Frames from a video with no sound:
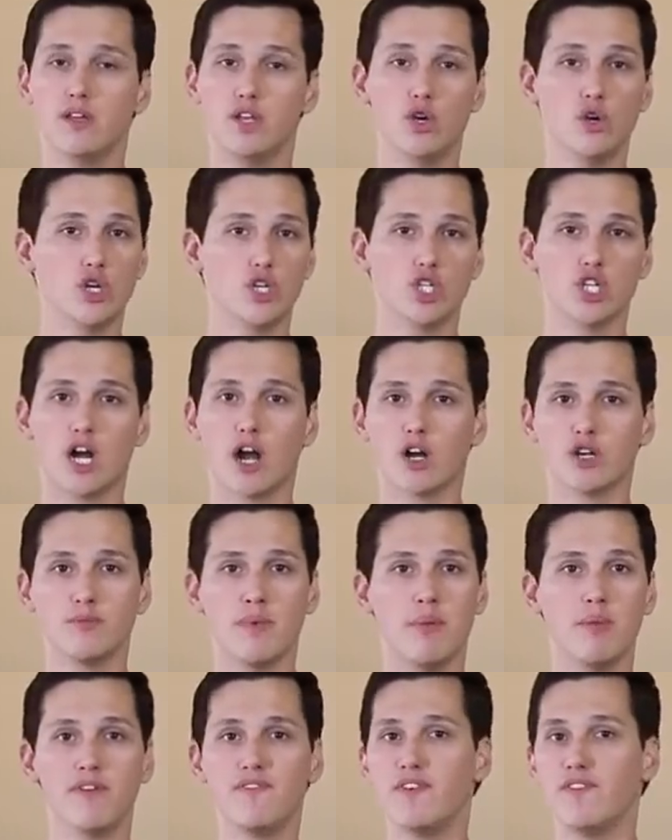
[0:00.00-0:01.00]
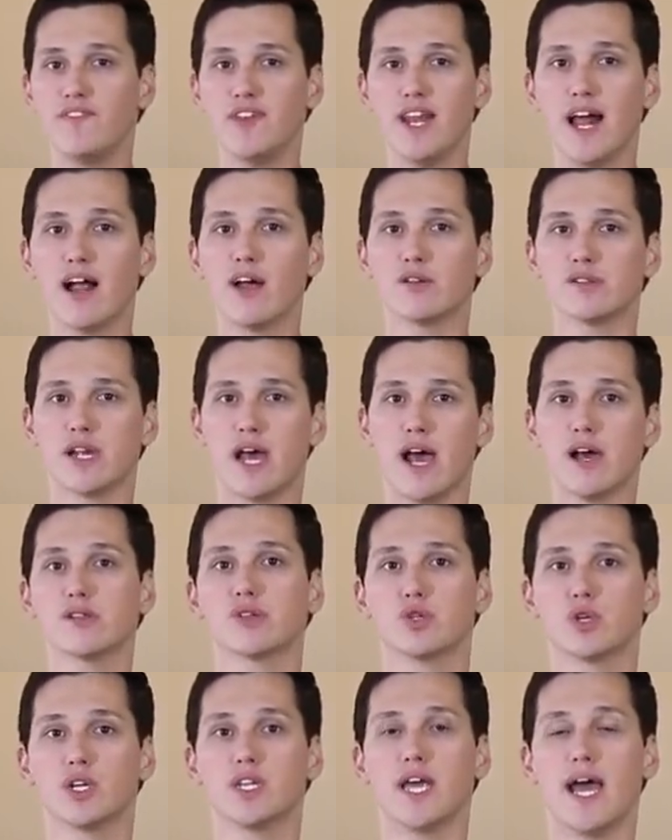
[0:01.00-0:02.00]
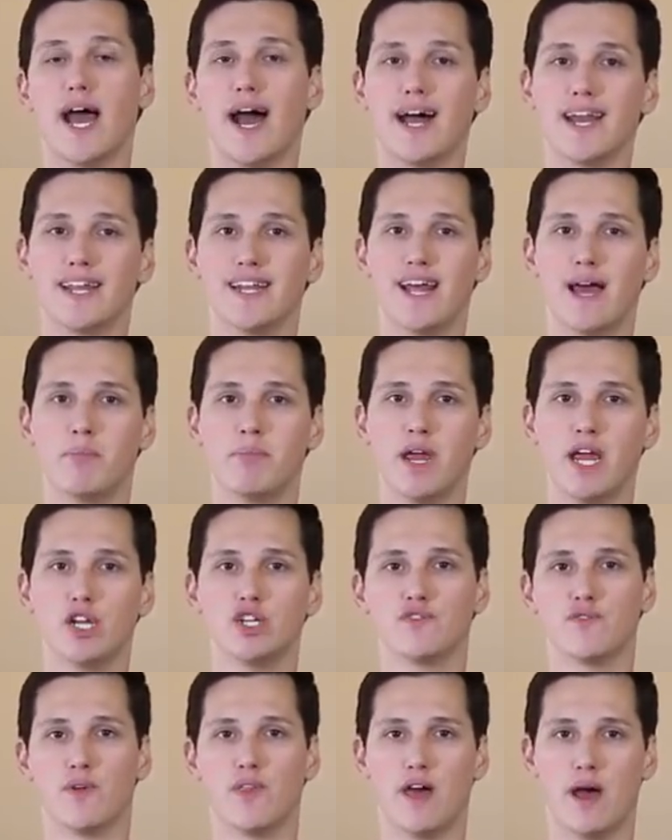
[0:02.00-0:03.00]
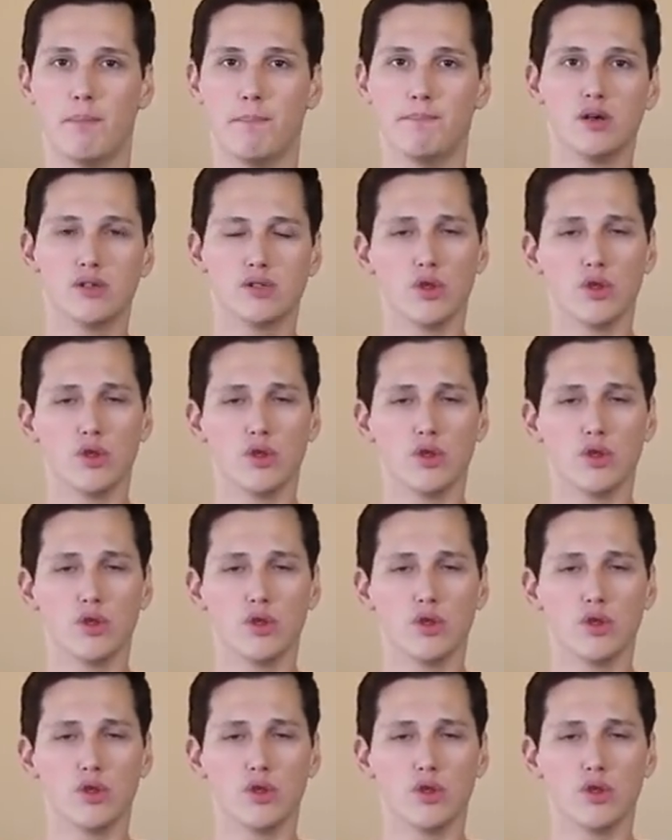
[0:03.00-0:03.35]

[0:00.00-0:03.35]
You could charge maybe $50 extra to add in that page for them.